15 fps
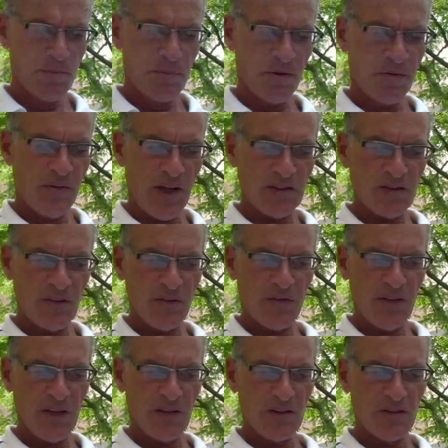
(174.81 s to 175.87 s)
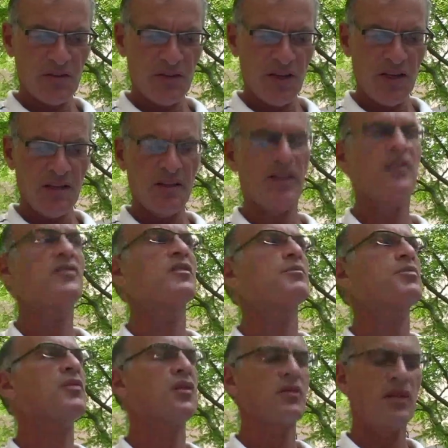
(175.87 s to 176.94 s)
Professor Finkelstein is a
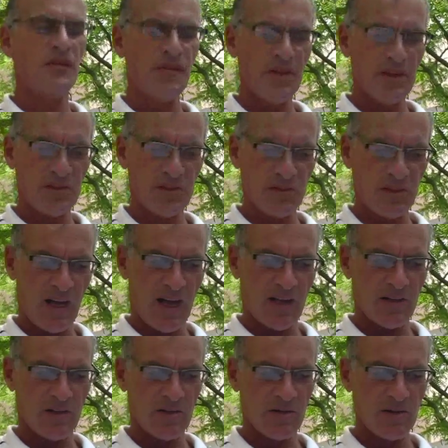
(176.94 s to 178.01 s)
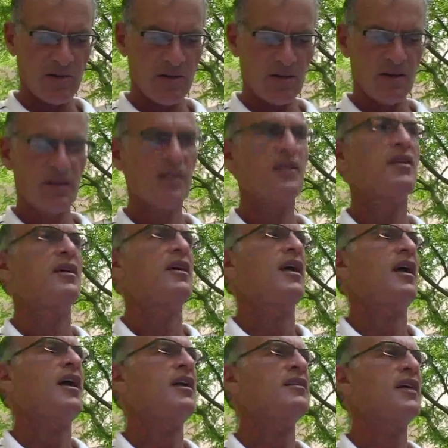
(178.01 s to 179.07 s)
prolific scholar
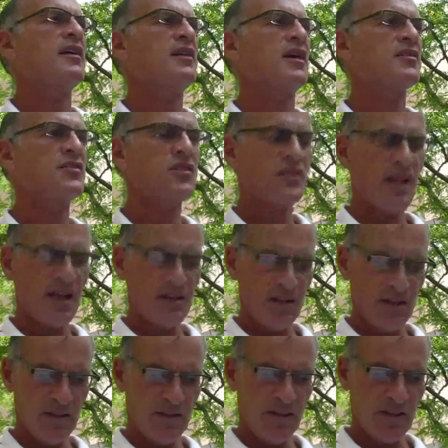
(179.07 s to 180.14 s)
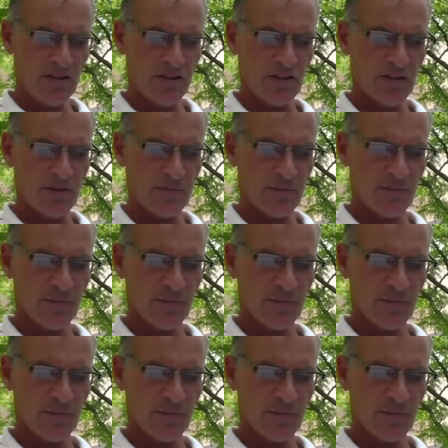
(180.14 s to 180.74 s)
and an outstanding teacher.